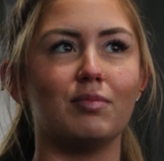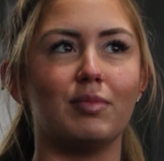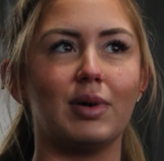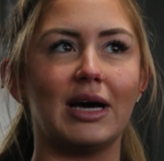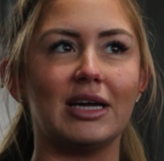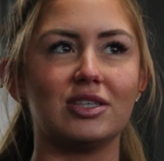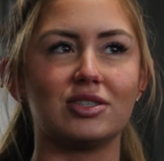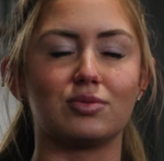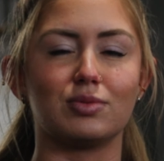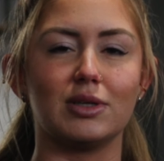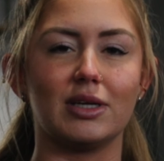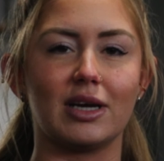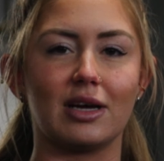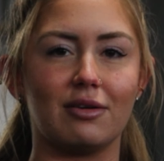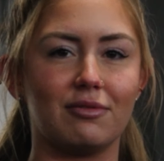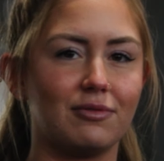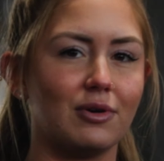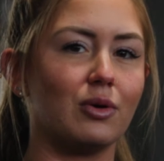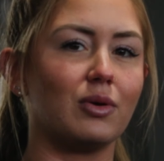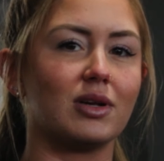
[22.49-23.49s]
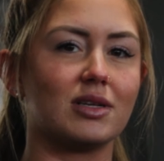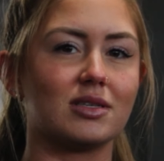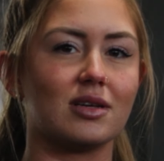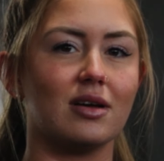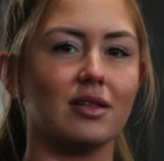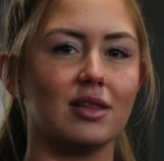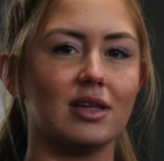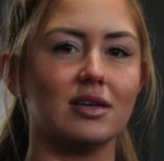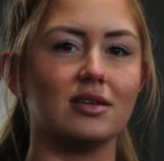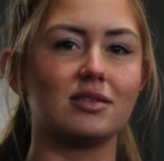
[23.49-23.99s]
but I just really gotta focus
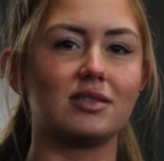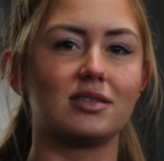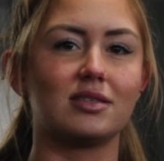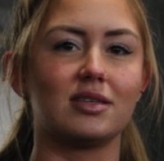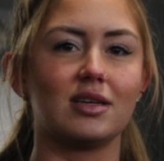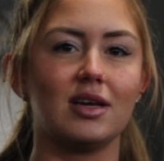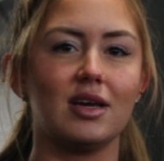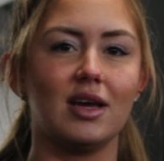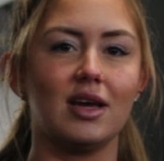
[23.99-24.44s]
on this,